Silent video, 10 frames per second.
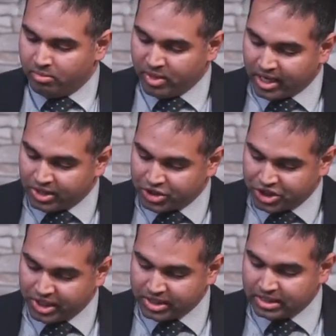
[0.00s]
because
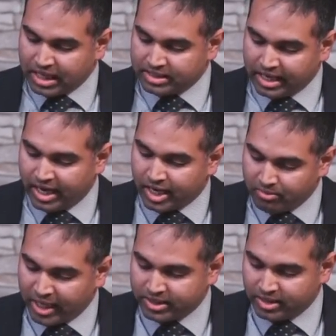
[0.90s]
Jesus has taken
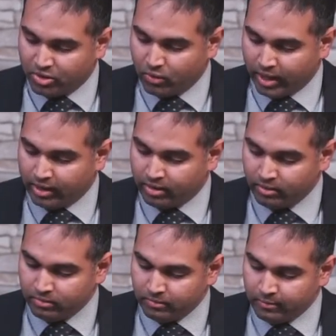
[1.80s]
my sin away
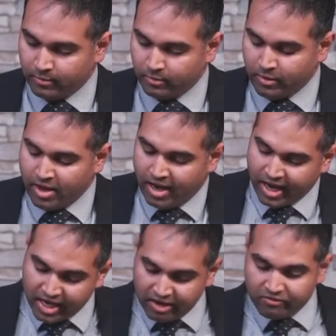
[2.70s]

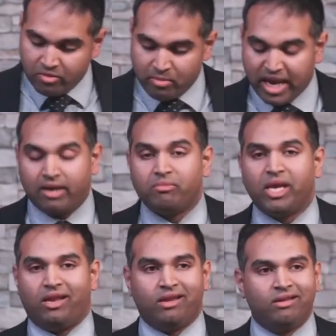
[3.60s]
and even made
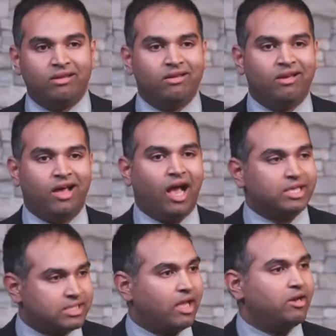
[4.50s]
me a
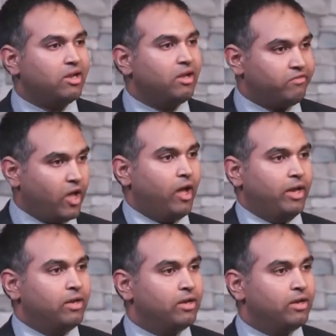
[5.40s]
son of God.